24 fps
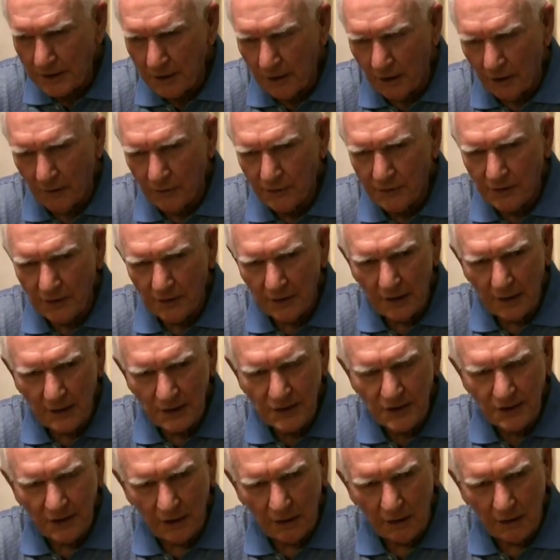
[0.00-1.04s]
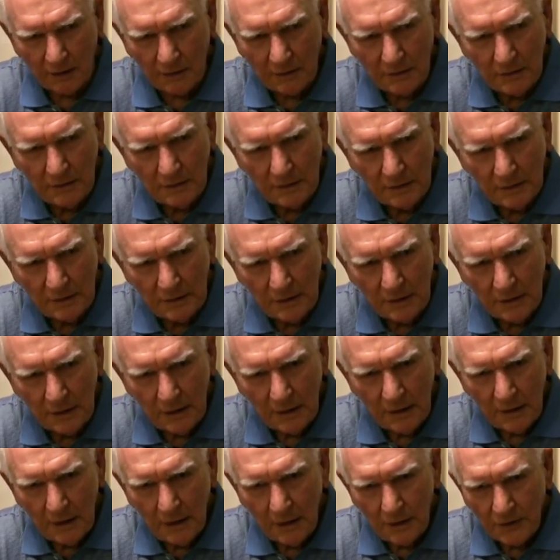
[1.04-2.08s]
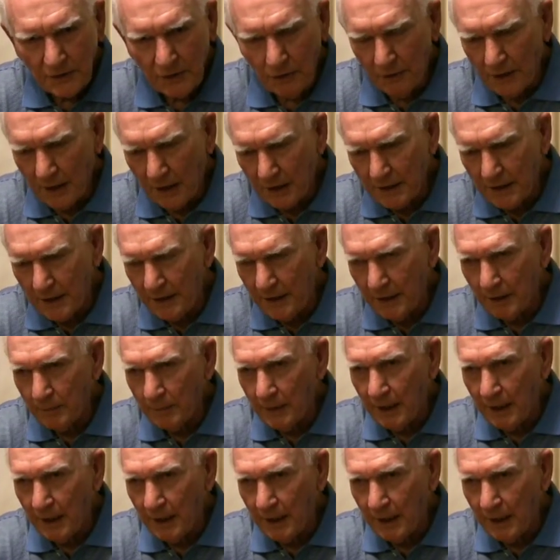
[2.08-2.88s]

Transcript: officer I saw so that I could get